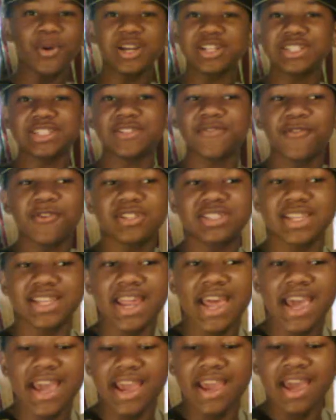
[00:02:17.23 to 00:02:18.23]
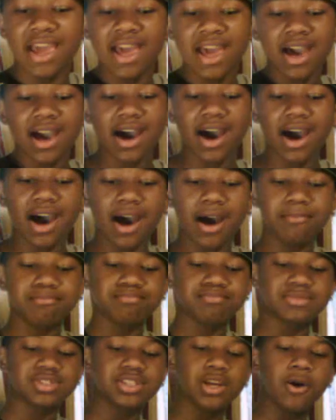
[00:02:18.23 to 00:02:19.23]
questions for today.
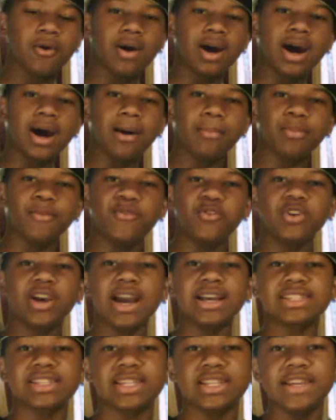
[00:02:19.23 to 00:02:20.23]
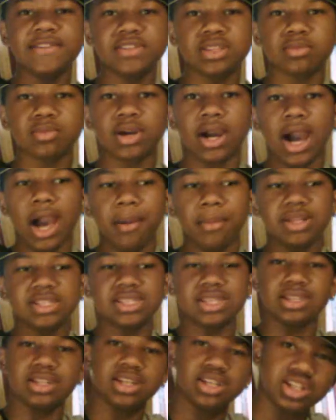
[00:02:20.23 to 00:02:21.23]
Um, so um, if you guys can leave some
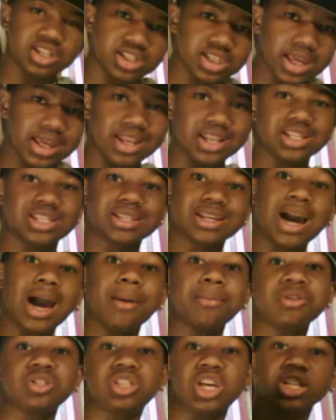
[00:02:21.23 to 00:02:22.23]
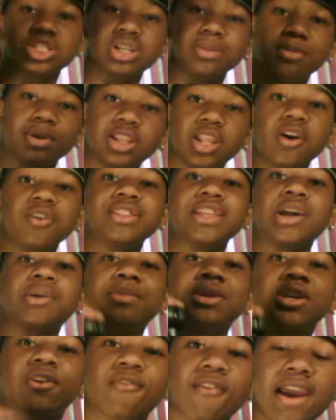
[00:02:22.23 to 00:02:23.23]
comments in the in this comment section below, that'll
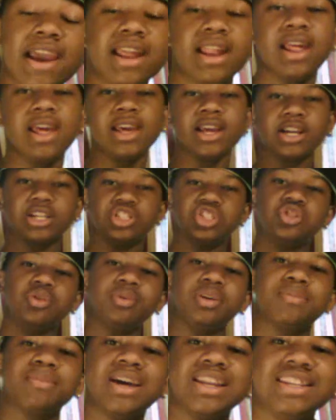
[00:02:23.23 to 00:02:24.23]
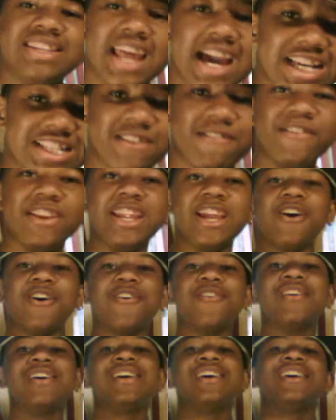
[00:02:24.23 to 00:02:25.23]
be great, because you'll be in my next
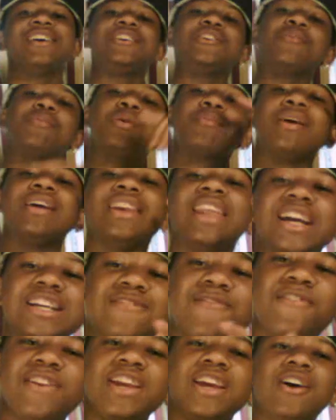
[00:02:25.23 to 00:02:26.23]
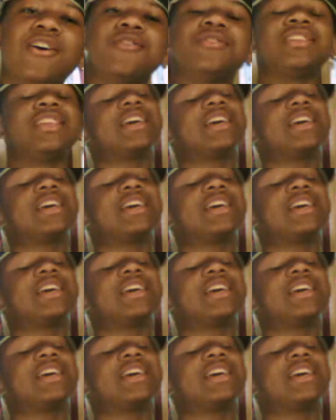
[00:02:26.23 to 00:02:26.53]
video. You'll be in my next video